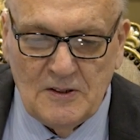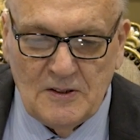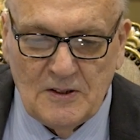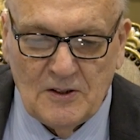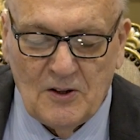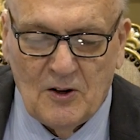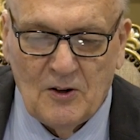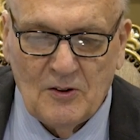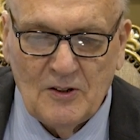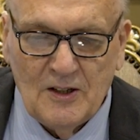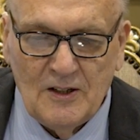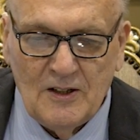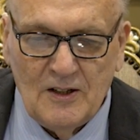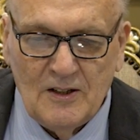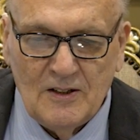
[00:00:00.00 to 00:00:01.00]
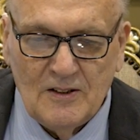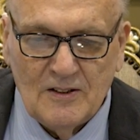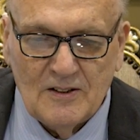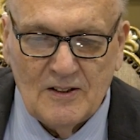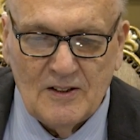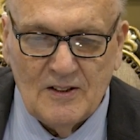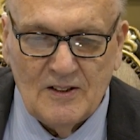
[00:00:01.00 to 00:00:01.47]
You know,
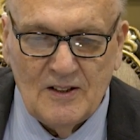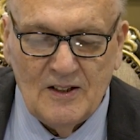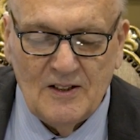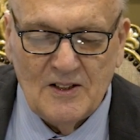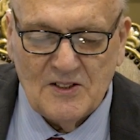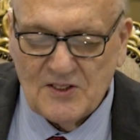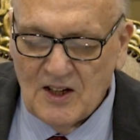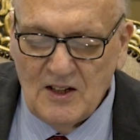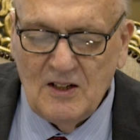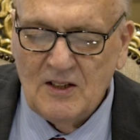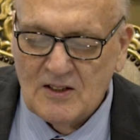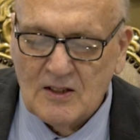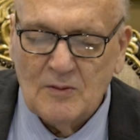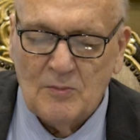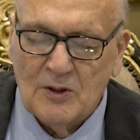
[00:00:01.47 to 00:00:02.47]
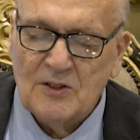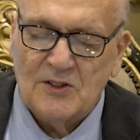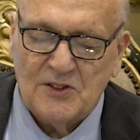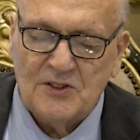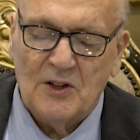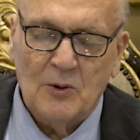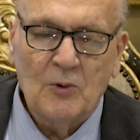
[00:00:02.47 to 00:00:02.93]
and it's anything but a
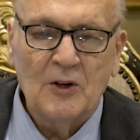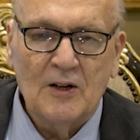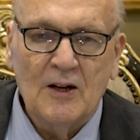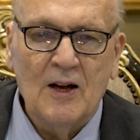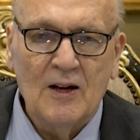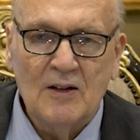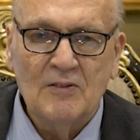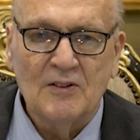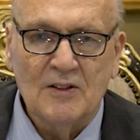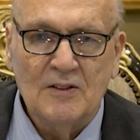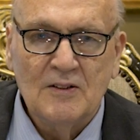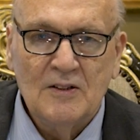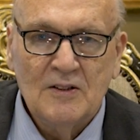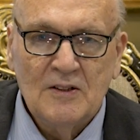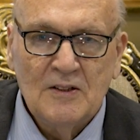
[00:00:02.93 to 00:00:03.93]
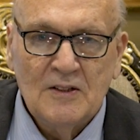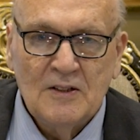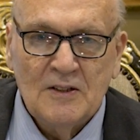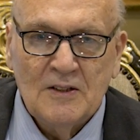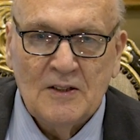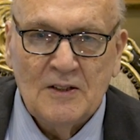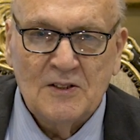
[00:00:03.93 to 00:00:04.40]
stairway to heaven.
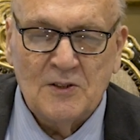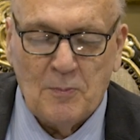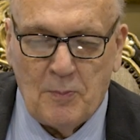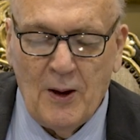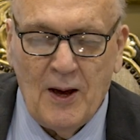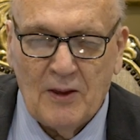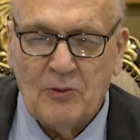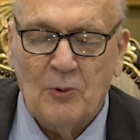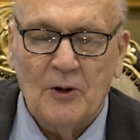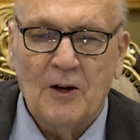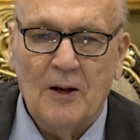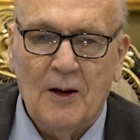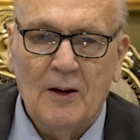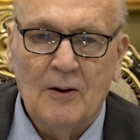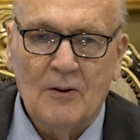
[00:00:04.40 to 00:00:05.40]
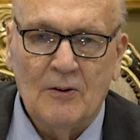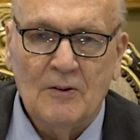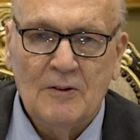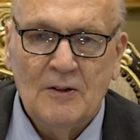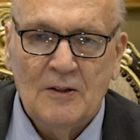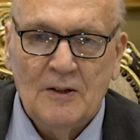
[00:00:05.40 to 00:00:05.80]
It's a pathway to hell.